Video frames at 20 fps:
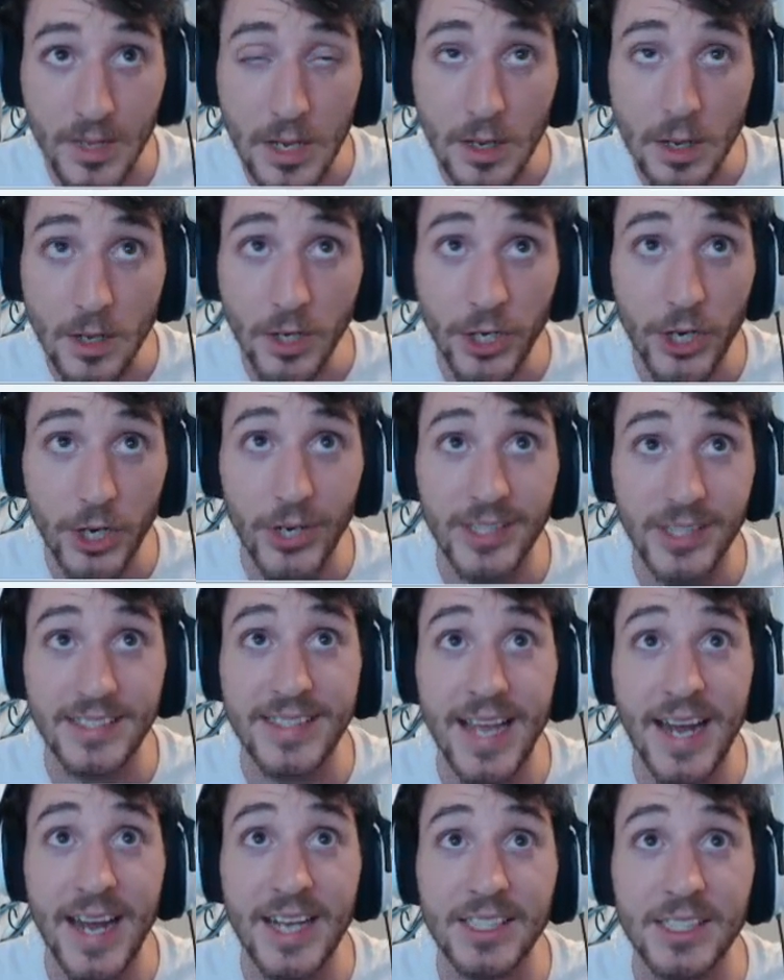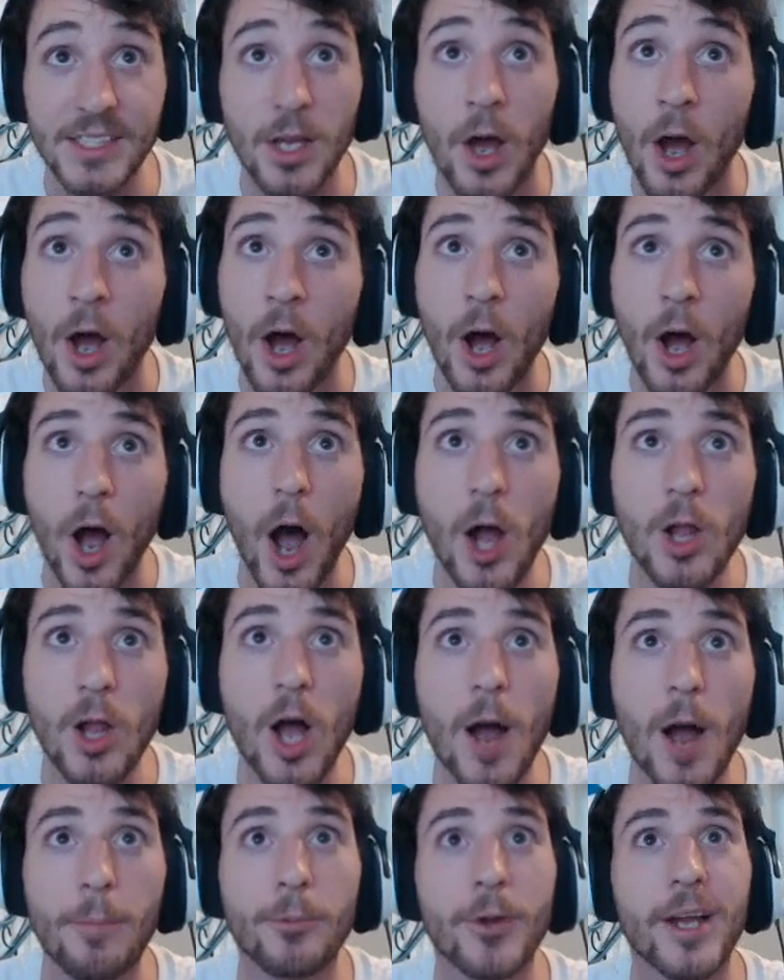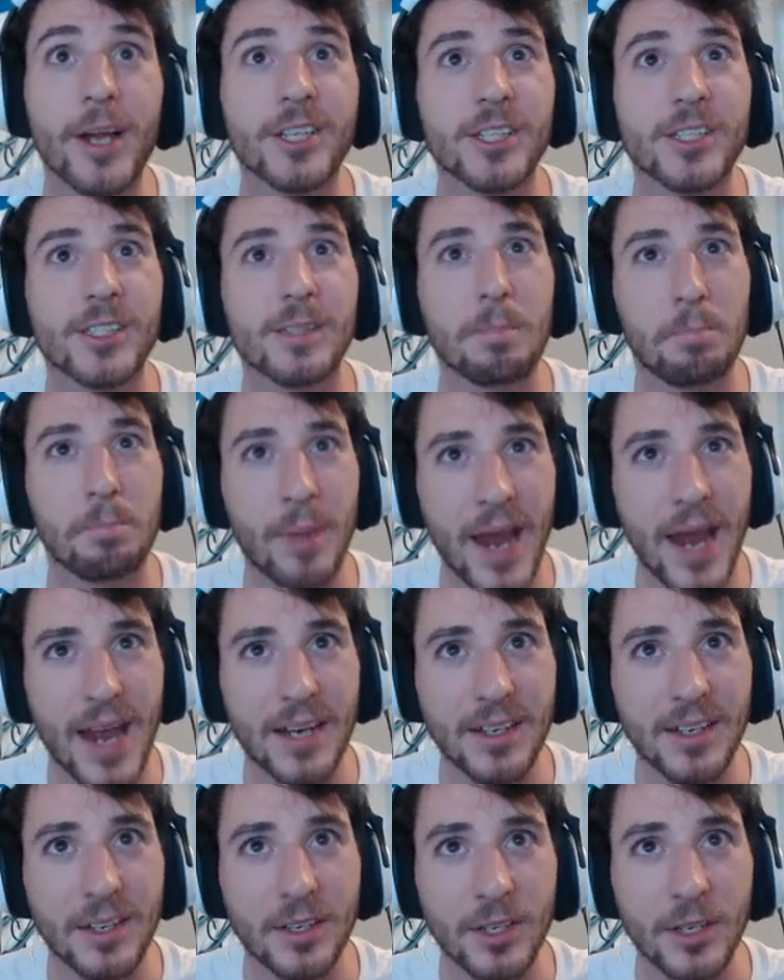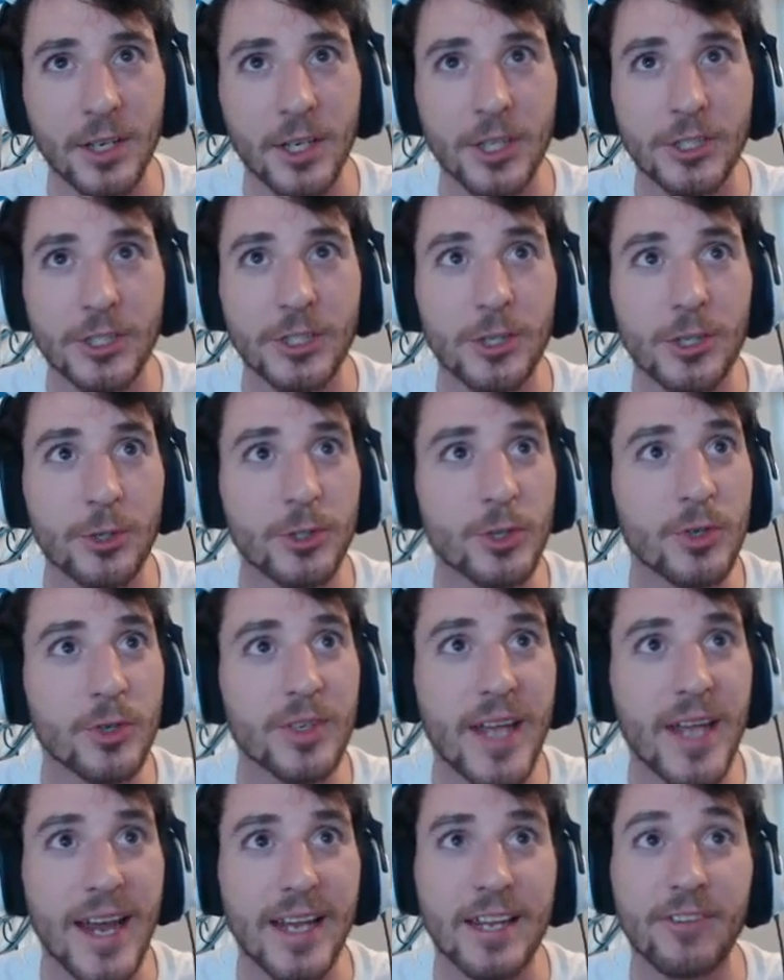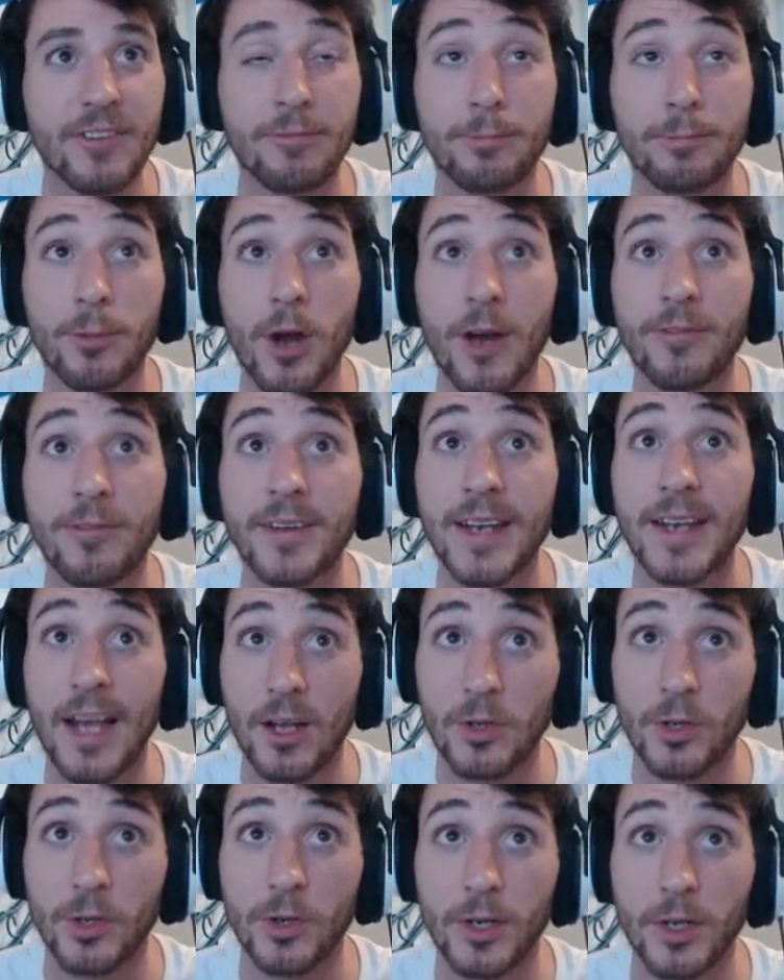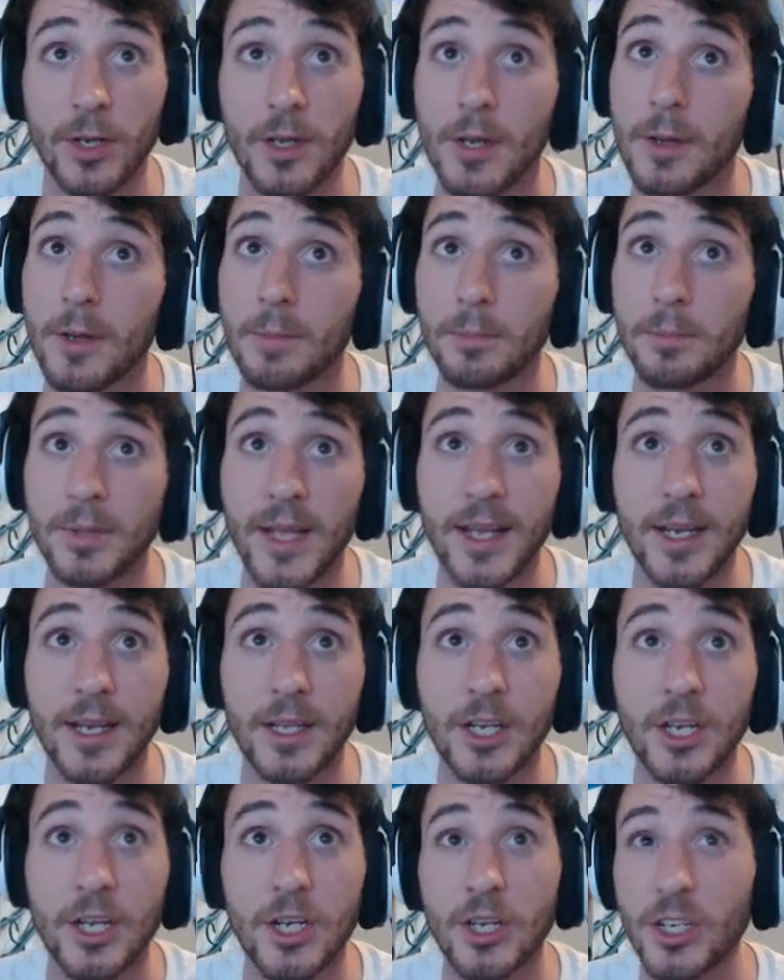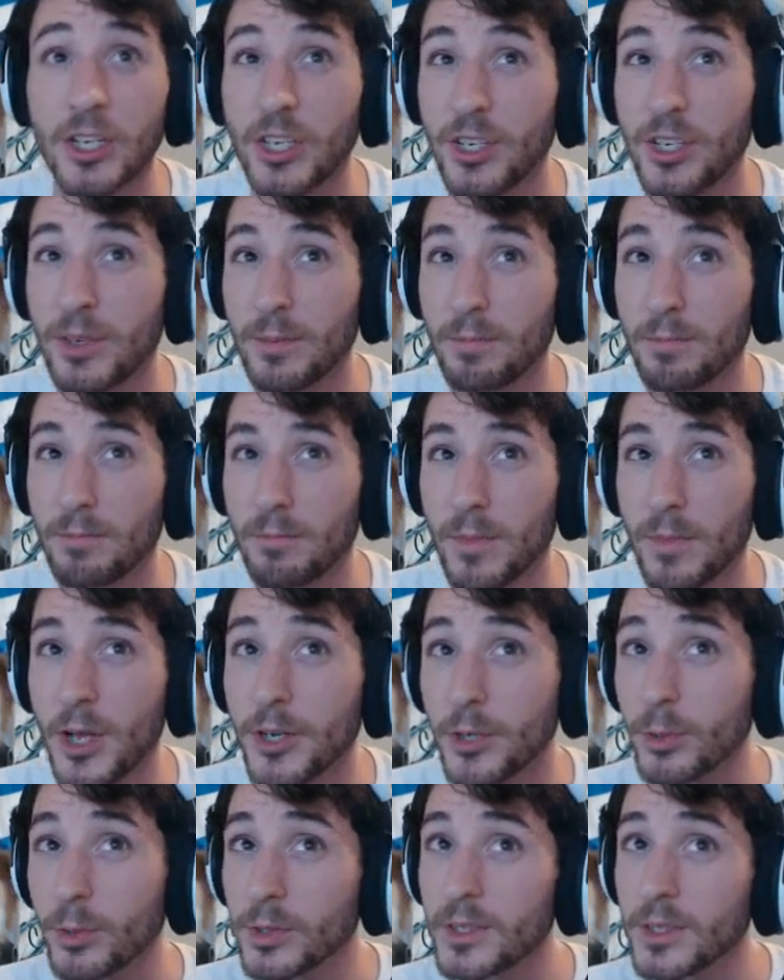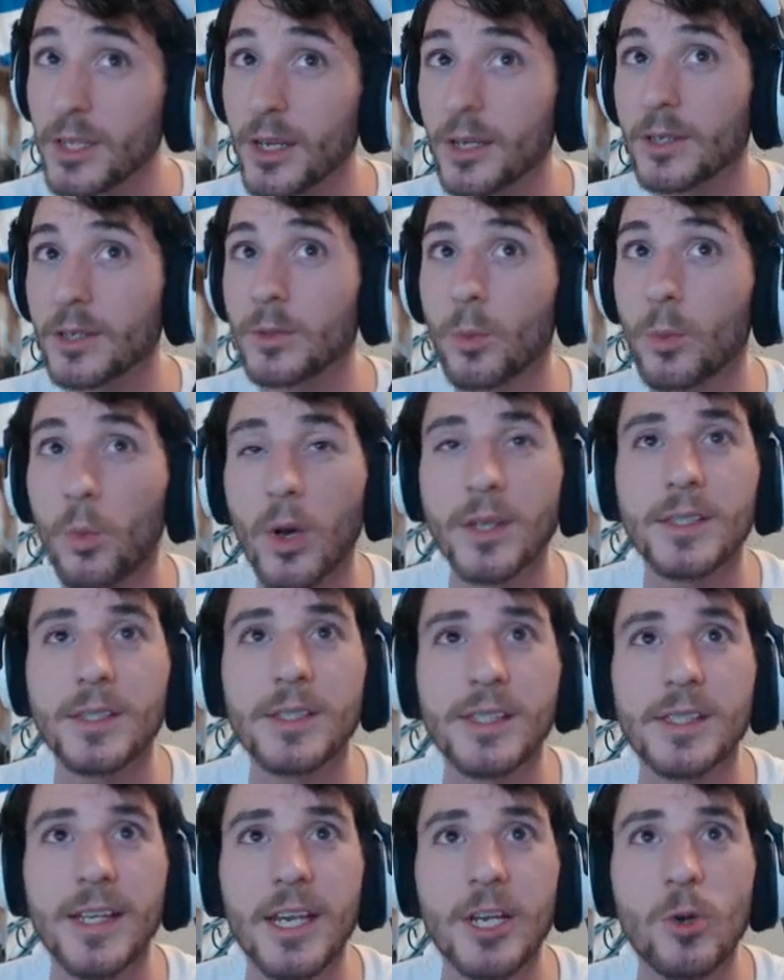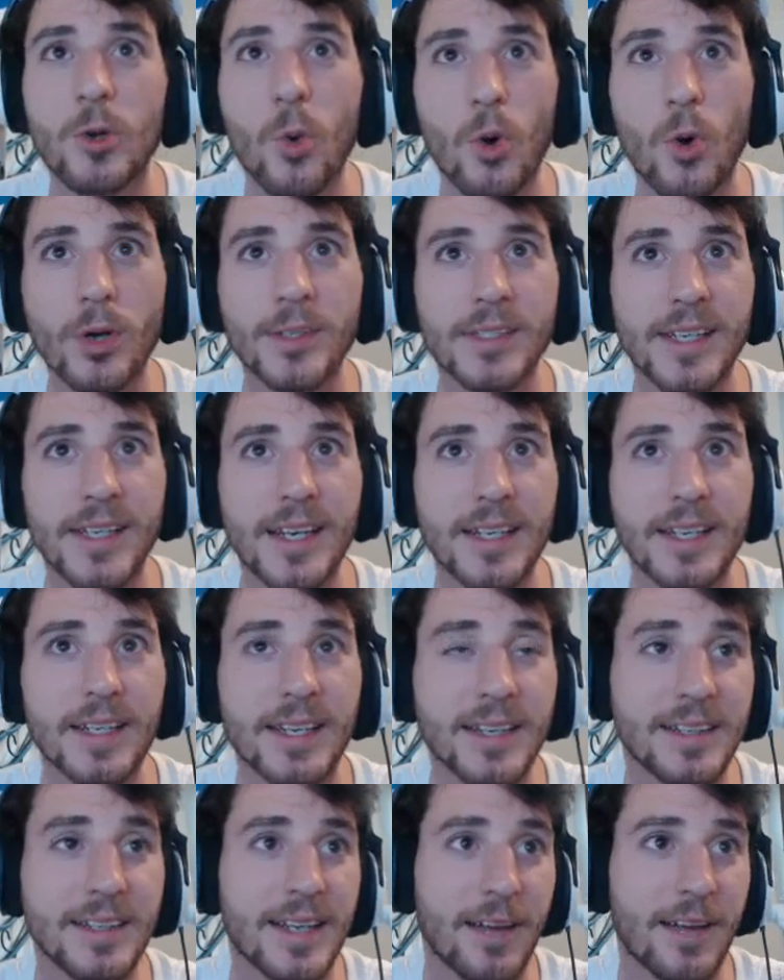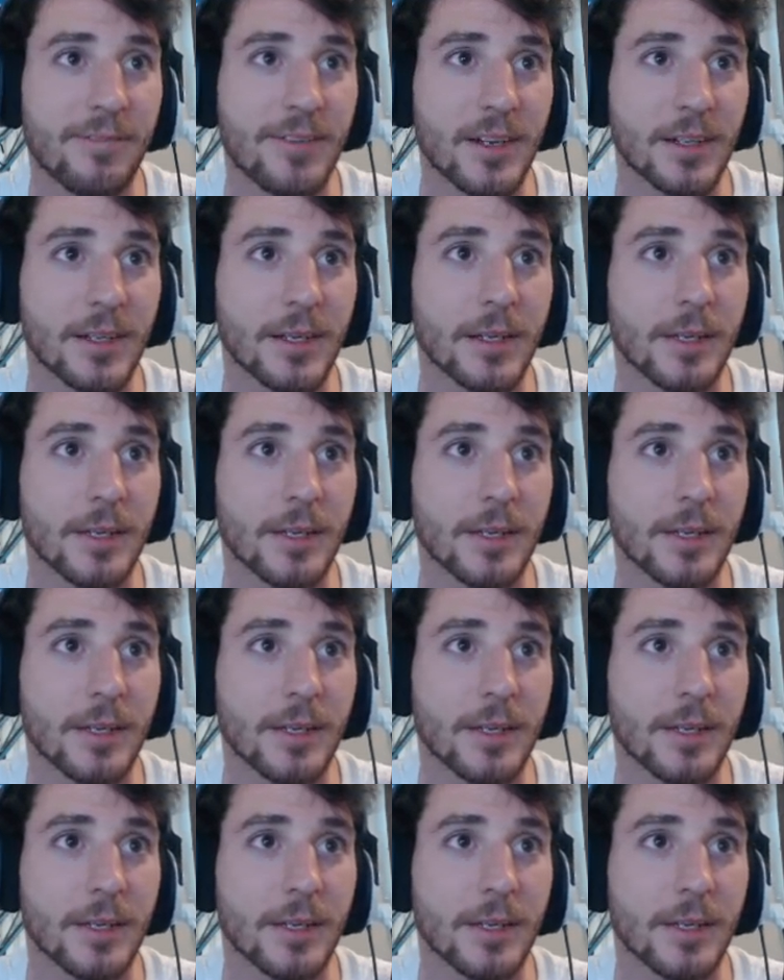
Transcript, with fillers: Current status. All operations abandoned due to negative profit outlook. Planet Medusa 1C quarantined indefinitely.